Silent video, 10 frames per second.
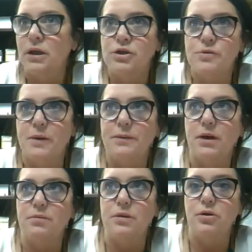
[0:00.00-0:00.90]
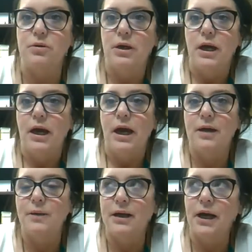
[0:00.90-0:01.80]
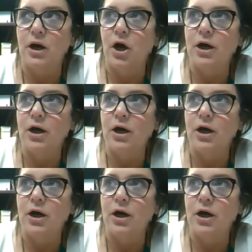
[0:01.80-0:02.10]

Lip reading: She might be on mute. I kind of